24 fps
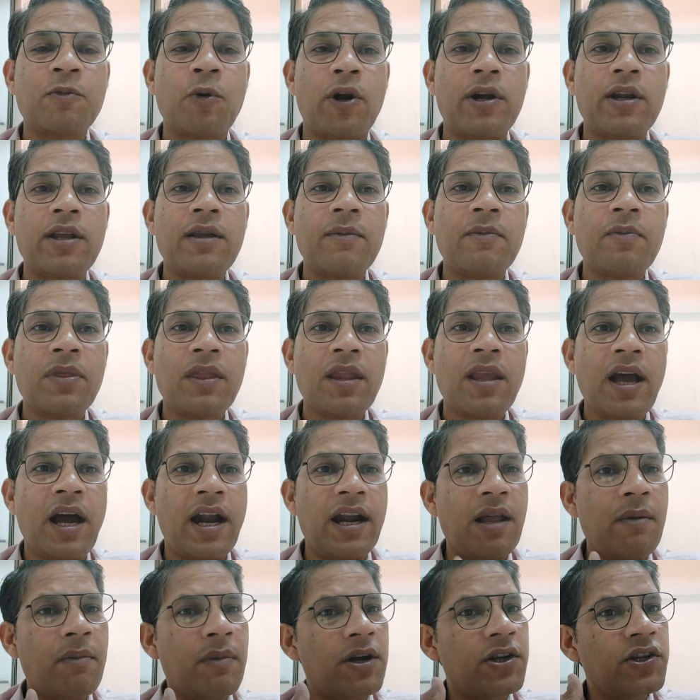body,
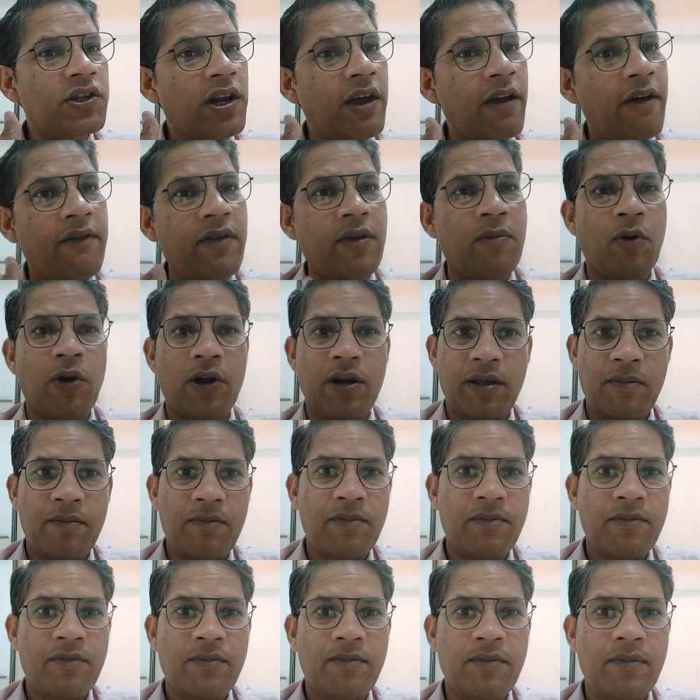and lumbar region a heavy body.
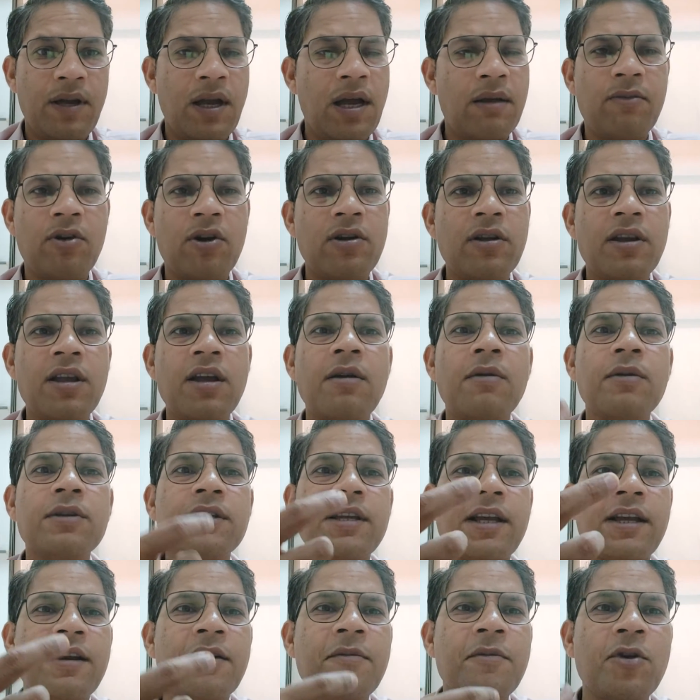I'm not talking about
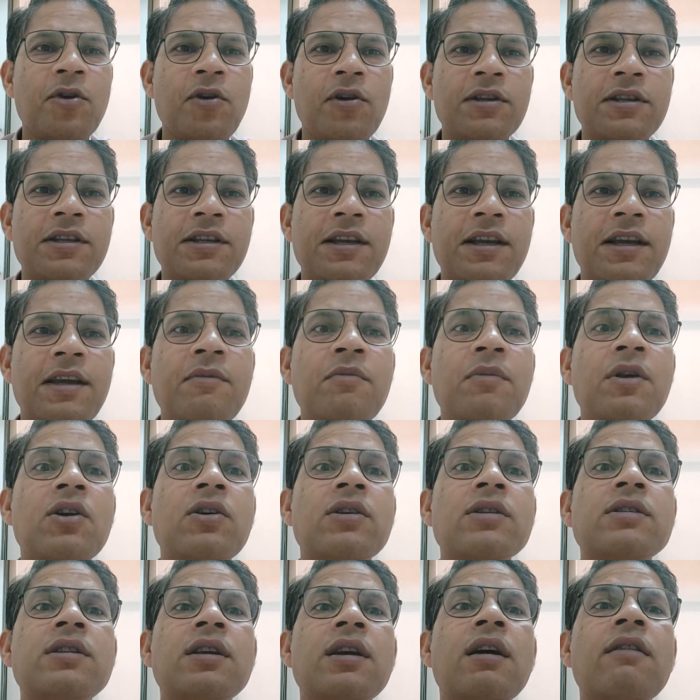sacrum and coccyx again
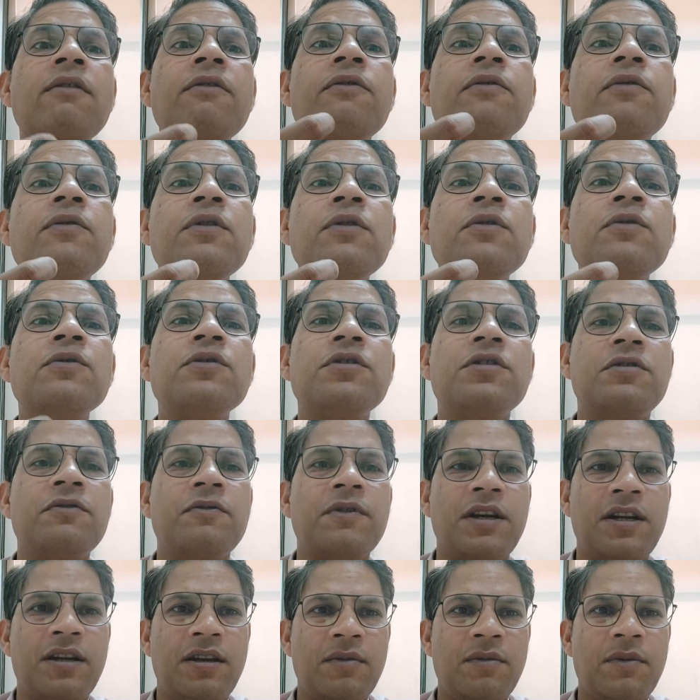because they are fused
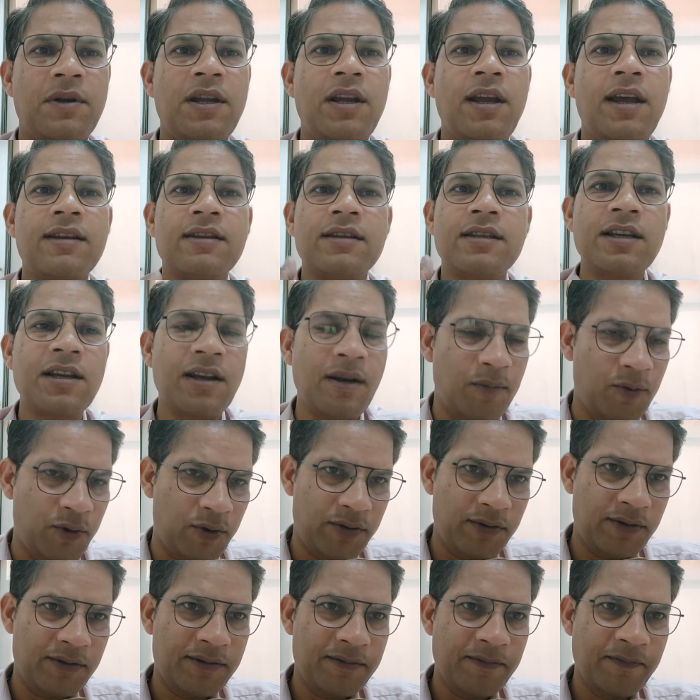vertebrae and single
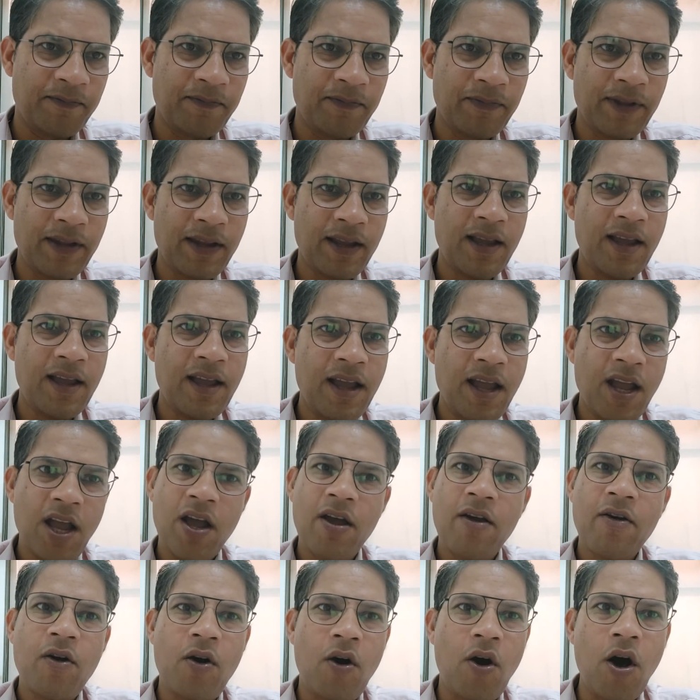bones.
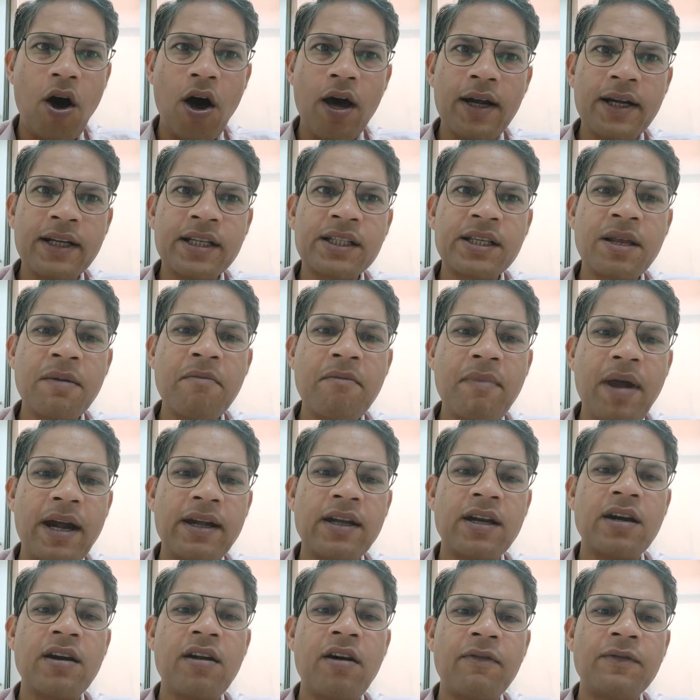Or it's a
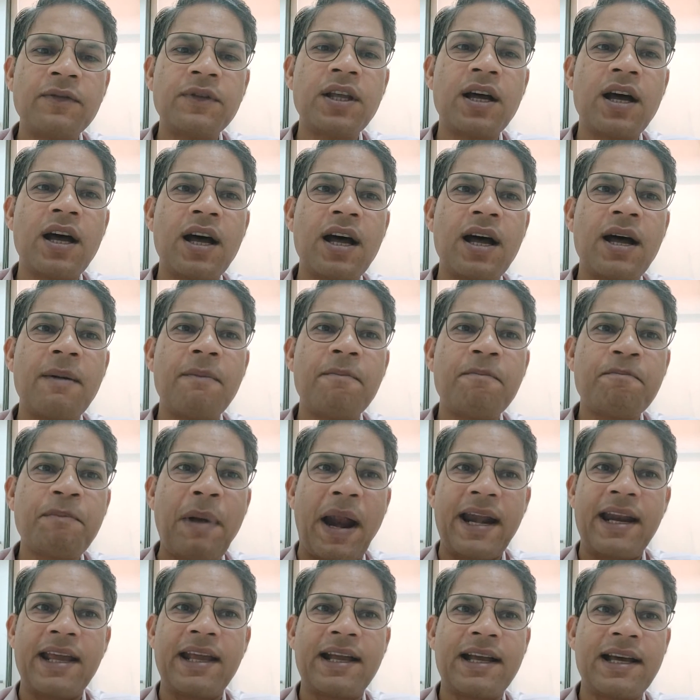matter of the
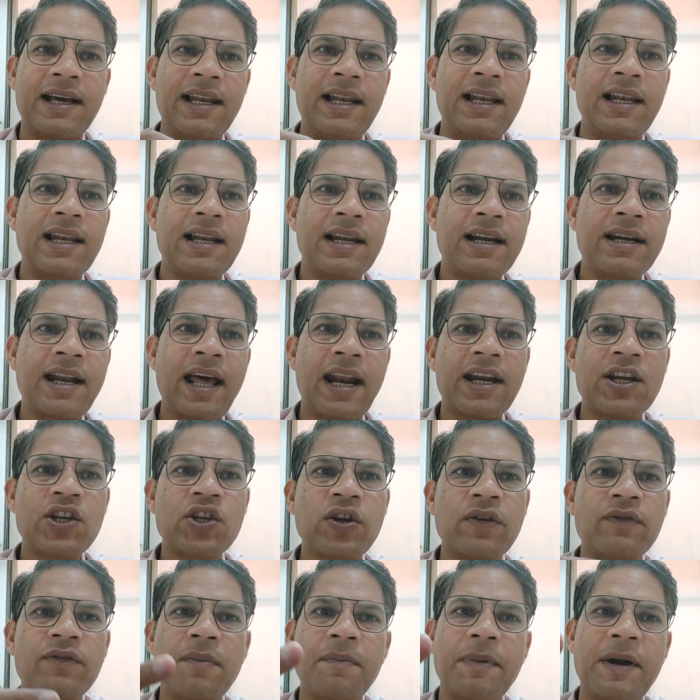pedicle,
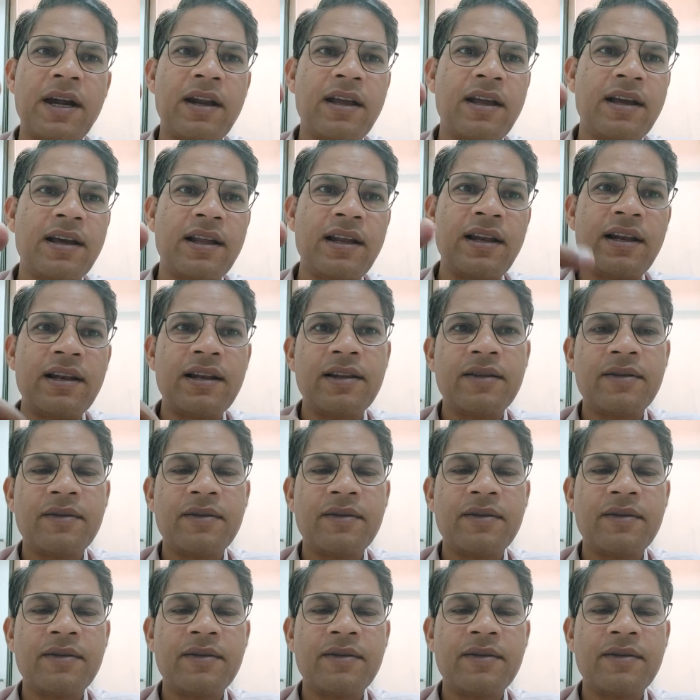direction of the pedicle,